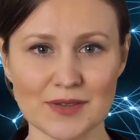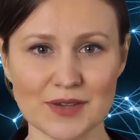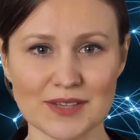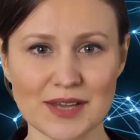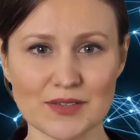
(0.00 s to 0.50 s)

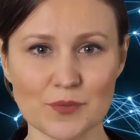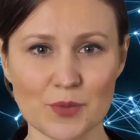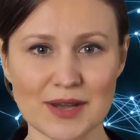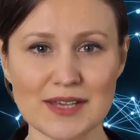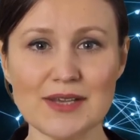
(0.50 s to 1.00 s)
safety
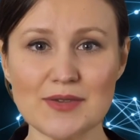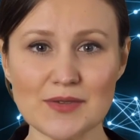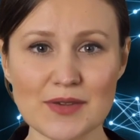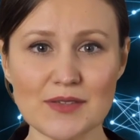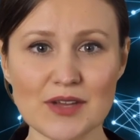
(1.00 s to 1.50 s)
planning,
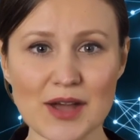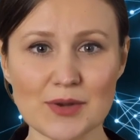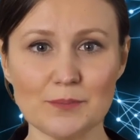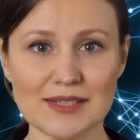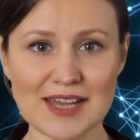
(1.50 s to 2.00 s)

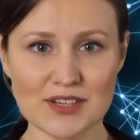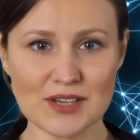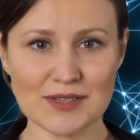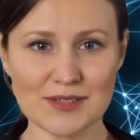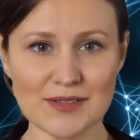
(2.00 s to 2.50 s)

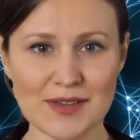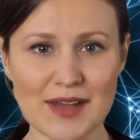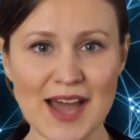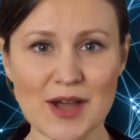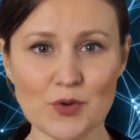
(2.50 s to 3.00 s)
documentation,
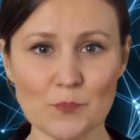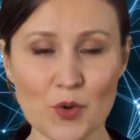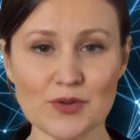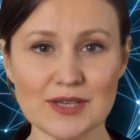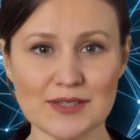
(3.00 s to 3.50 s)
and
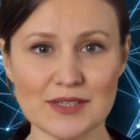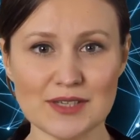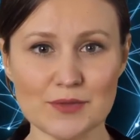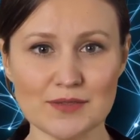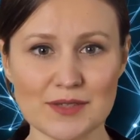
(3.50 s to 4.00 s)
reporting
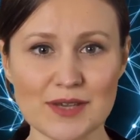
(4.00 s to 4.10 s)
systems